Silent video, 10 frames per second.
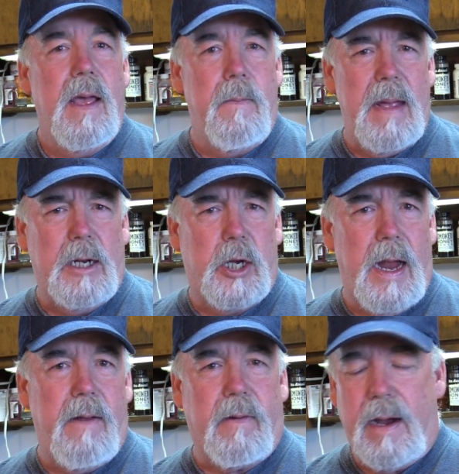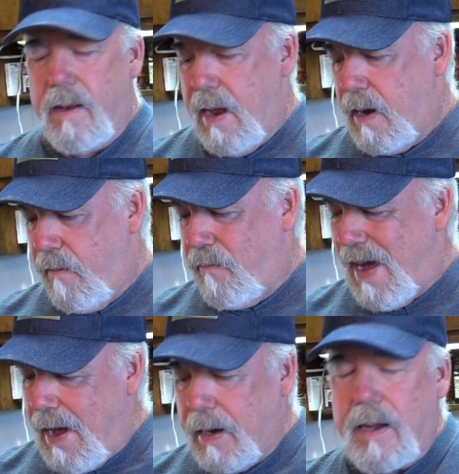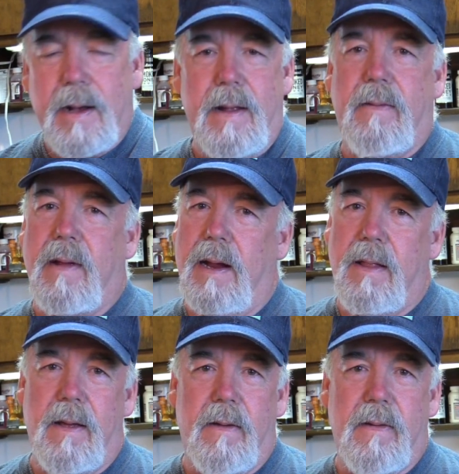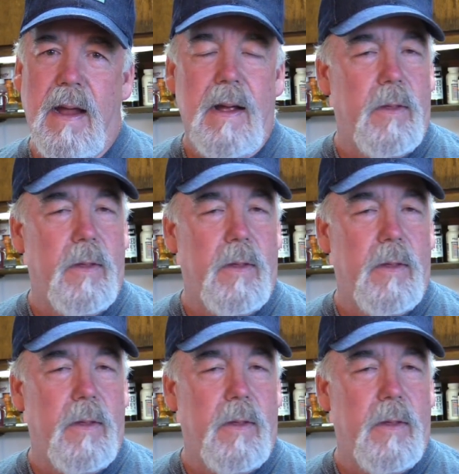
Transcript: and big chains like that can find cuts like this.